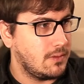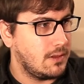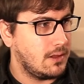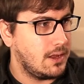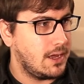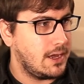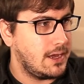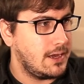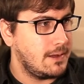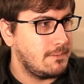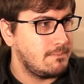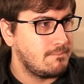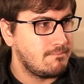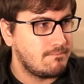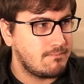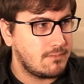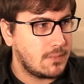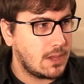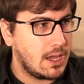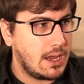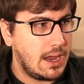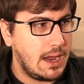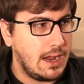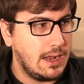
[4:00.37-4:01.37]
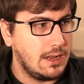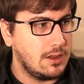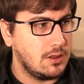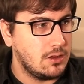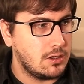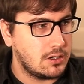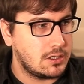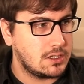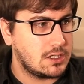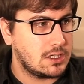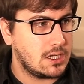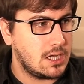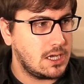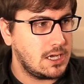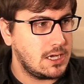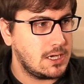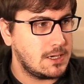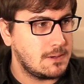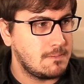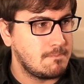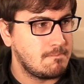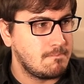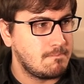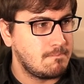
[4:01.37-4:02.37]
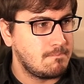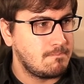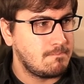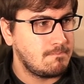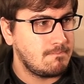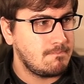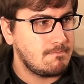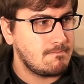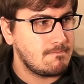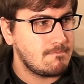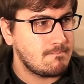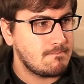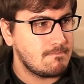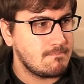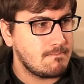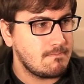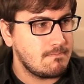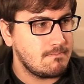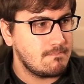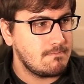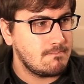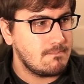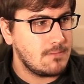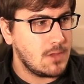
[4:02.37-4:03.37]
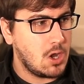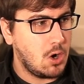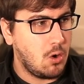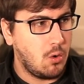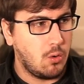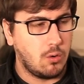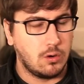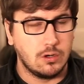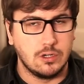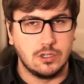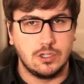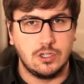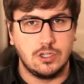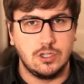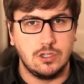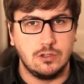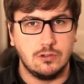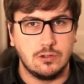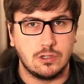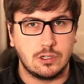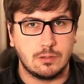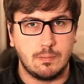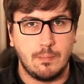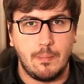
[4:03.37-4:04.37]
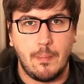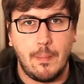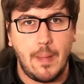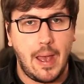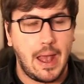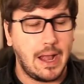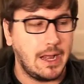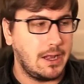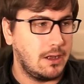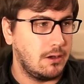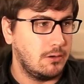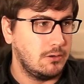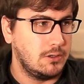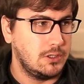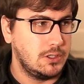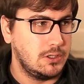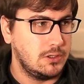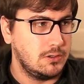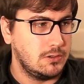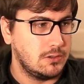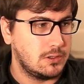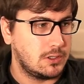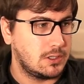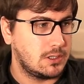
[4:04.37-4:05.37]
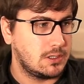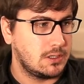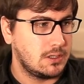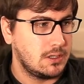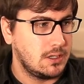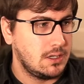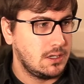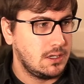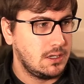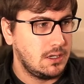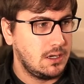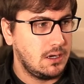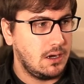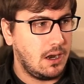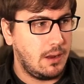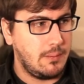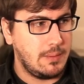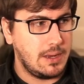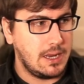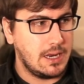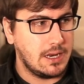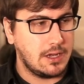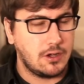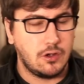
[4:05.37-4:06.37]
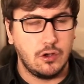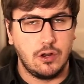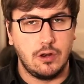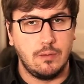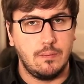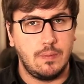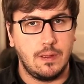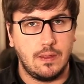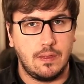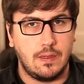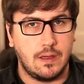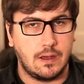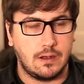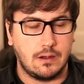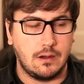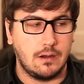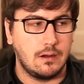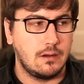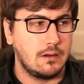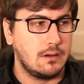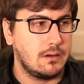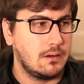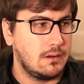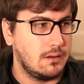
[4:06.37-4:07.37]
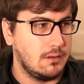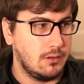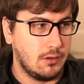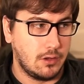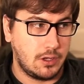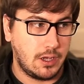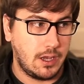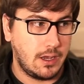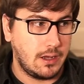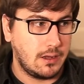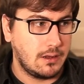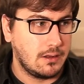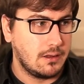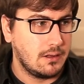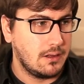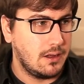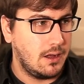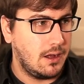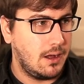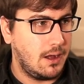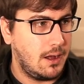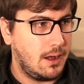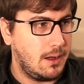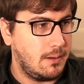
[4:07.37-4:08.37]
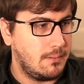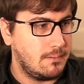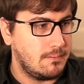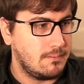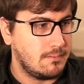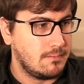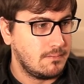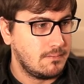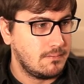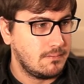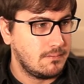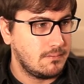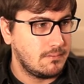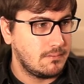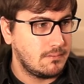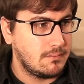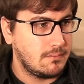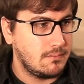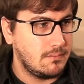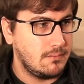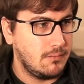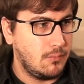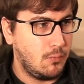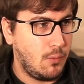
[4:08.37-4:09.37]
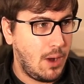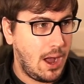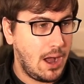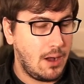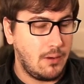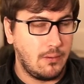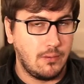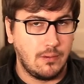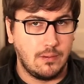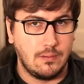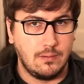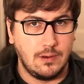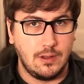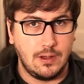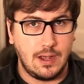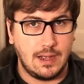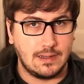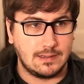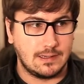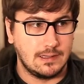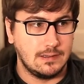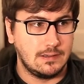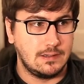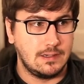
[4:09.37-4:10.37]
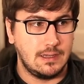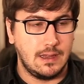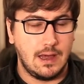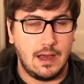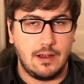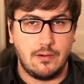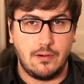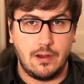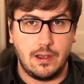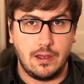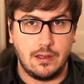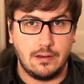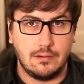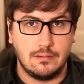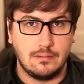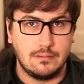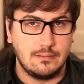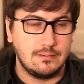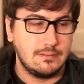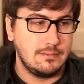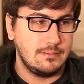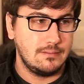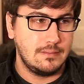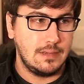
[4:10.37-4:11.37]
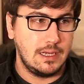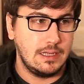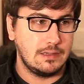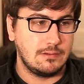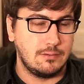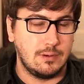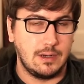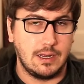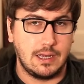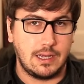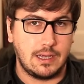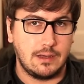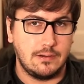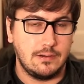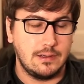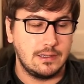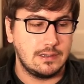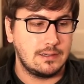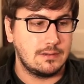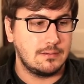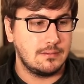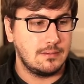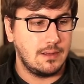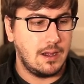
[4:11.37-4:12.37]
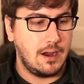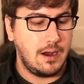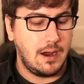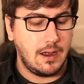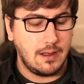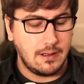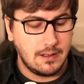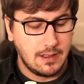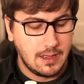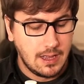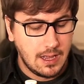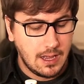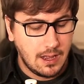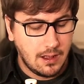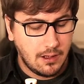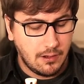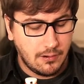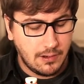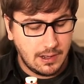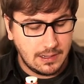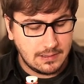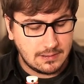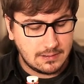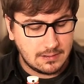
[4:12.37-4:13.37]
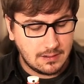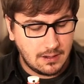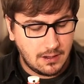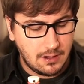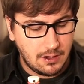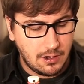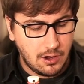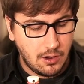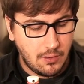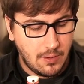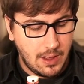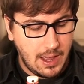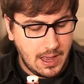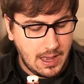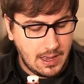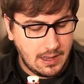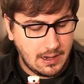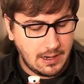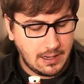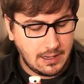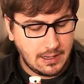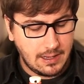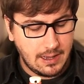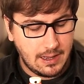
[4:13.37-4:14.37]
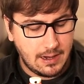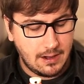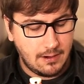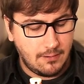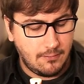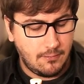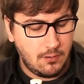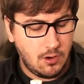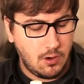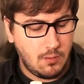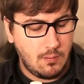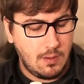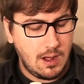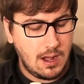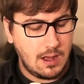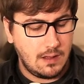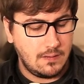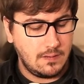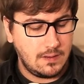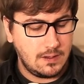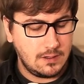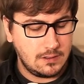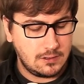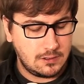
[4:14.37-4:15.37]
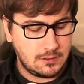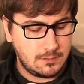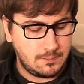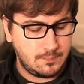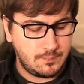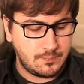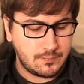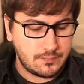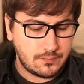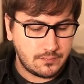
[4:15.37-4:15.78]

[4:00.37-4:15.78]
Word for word: the light, it looks like orange juice, mango juice. I mean, it couldn't be thicker looking. Um, Wow, you guys can see that, right? It's ridiculous. All right, let's go ahead and get an aroma on this.